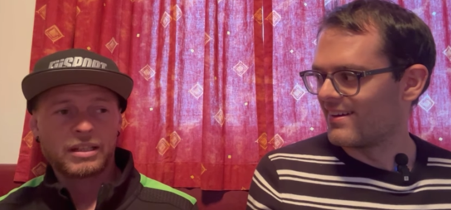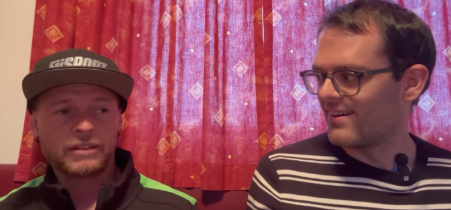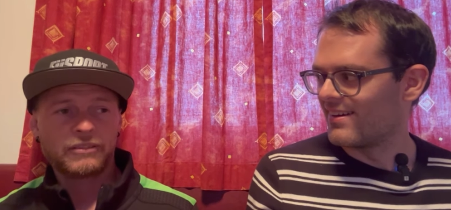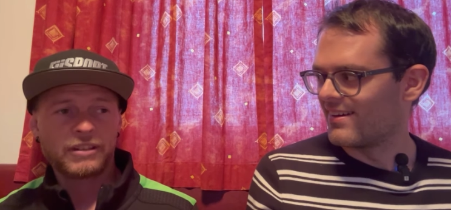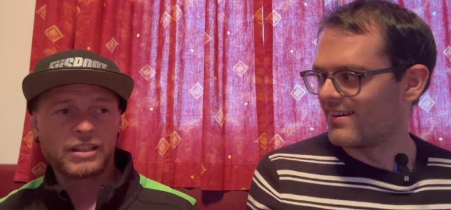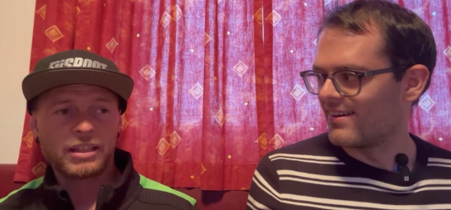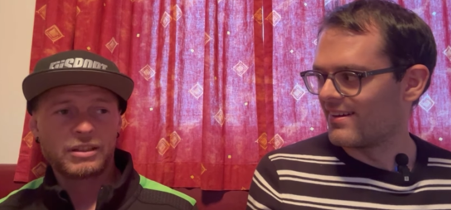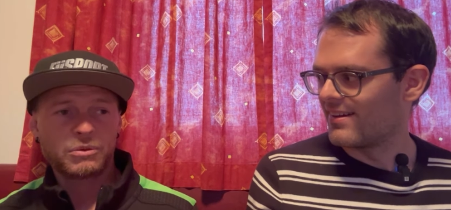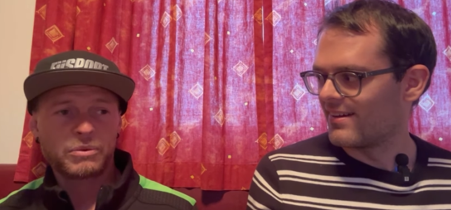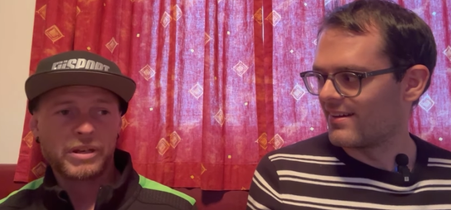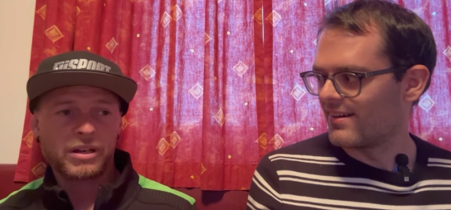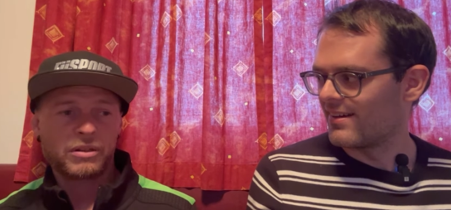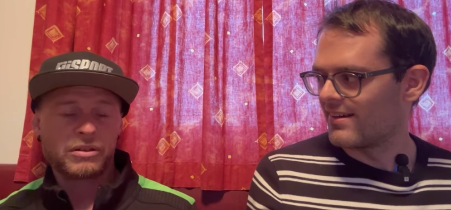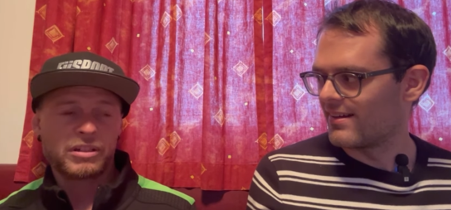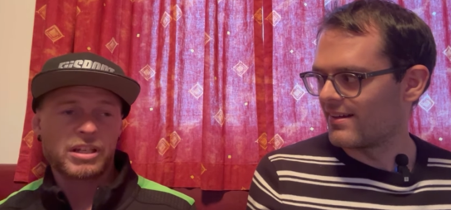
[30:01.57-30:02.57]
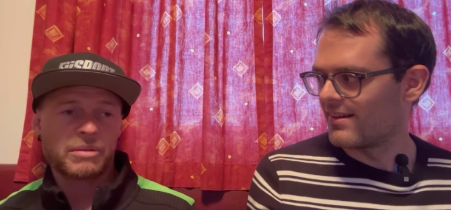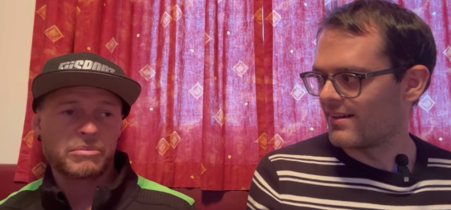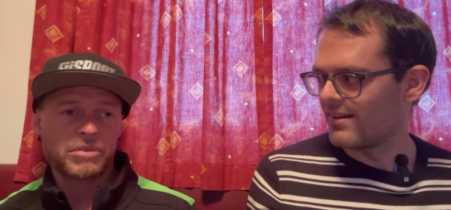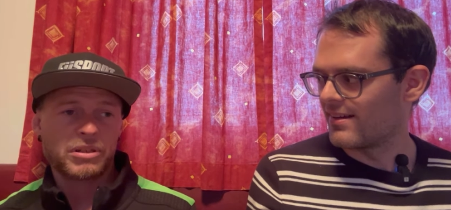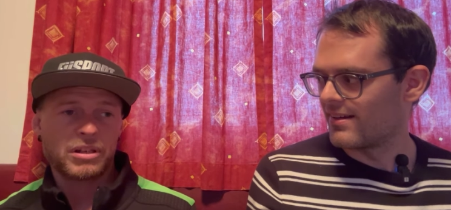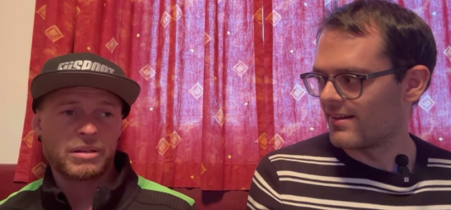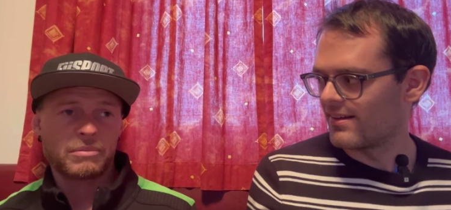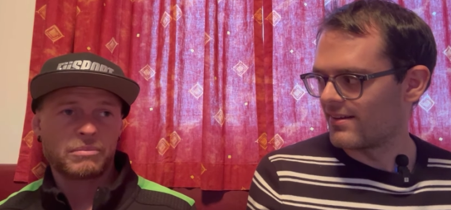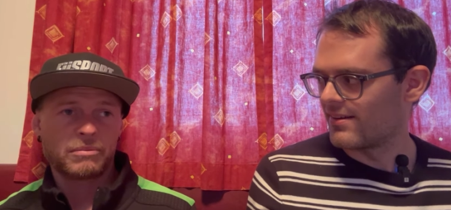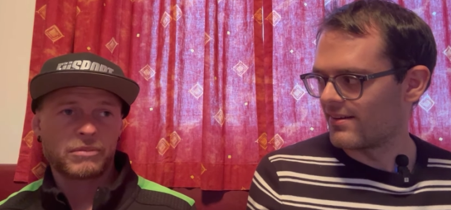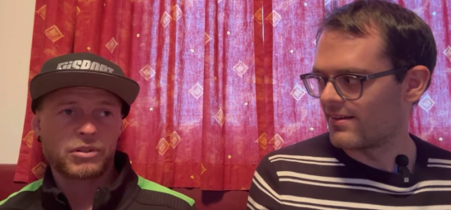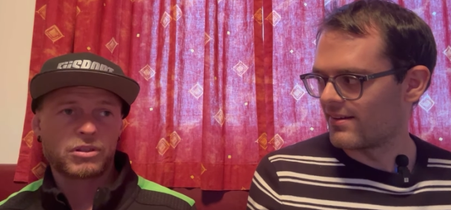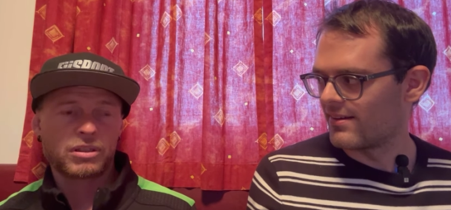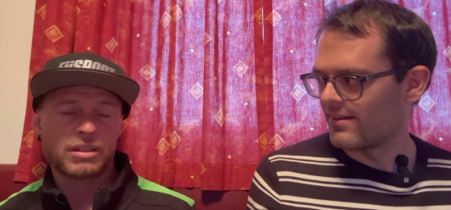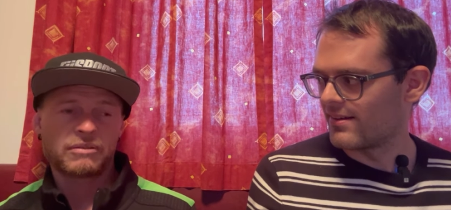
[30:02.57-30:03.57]
Speaker 1: Definitely like to win another championship,
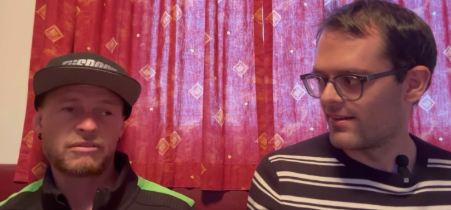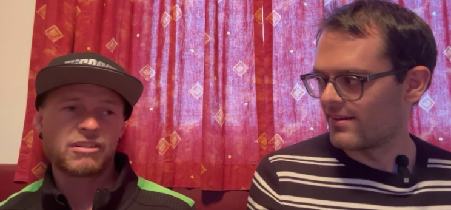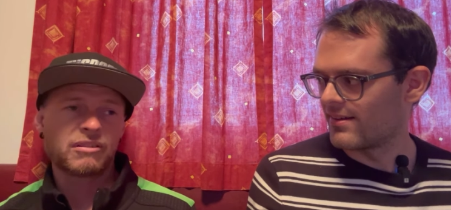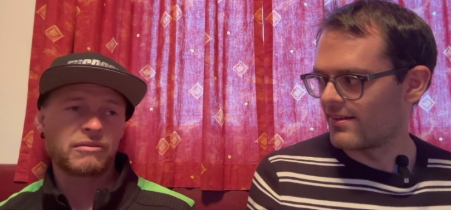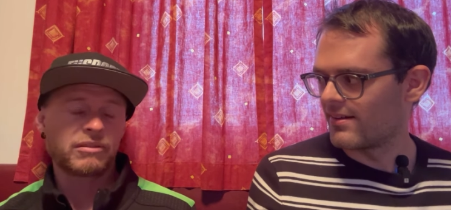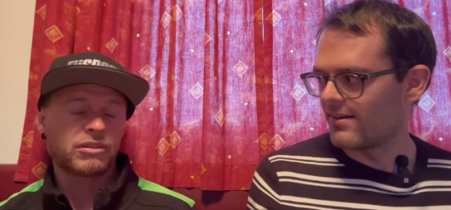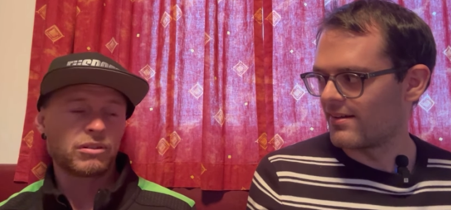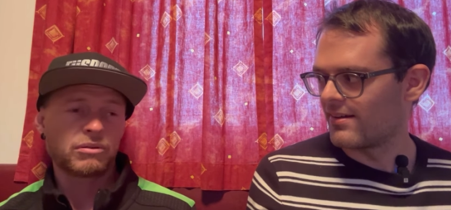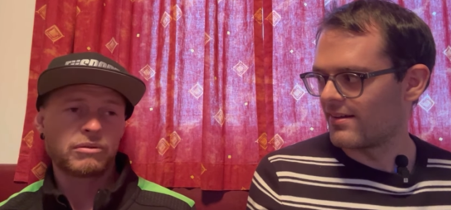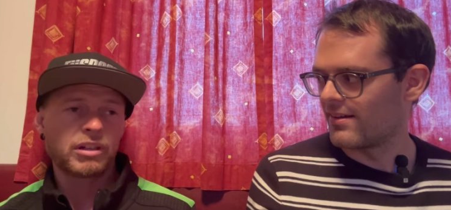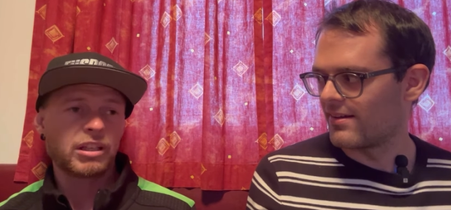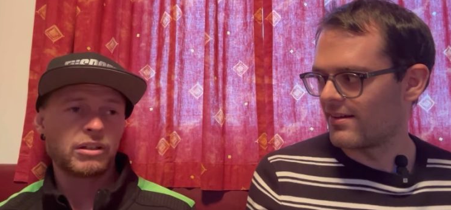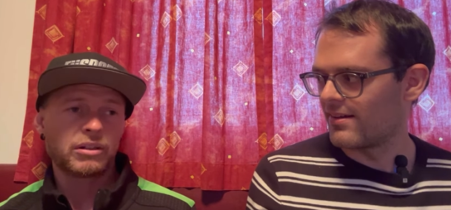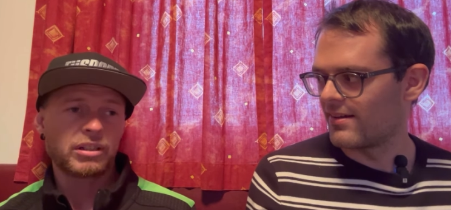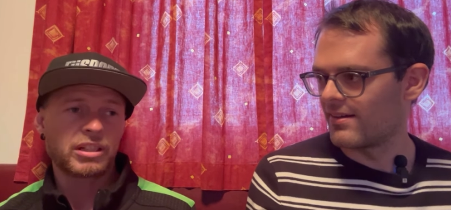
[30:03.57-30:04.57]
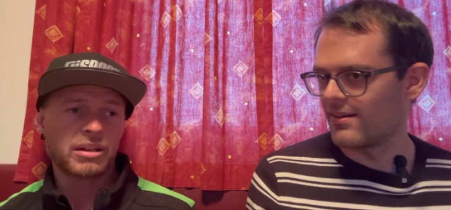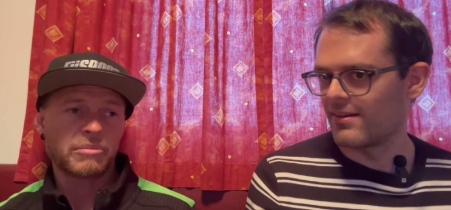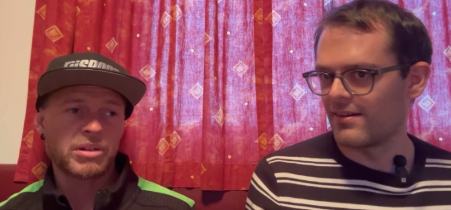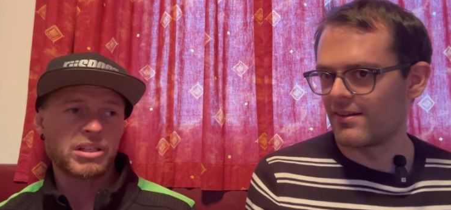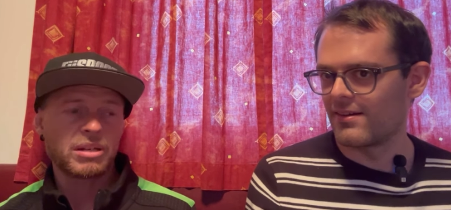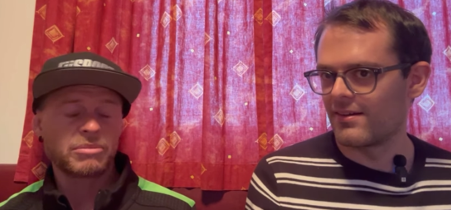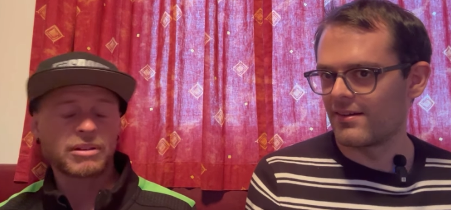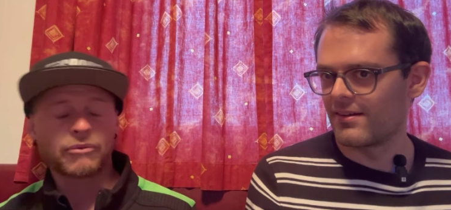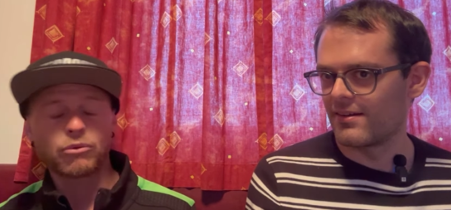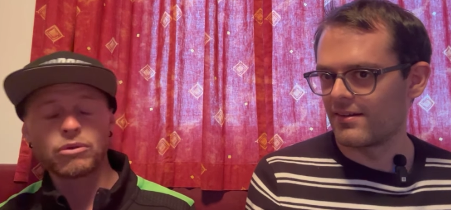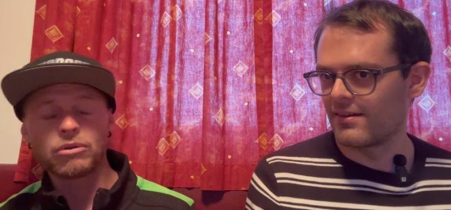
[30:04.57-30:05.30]
because I've not done really good at championships. I've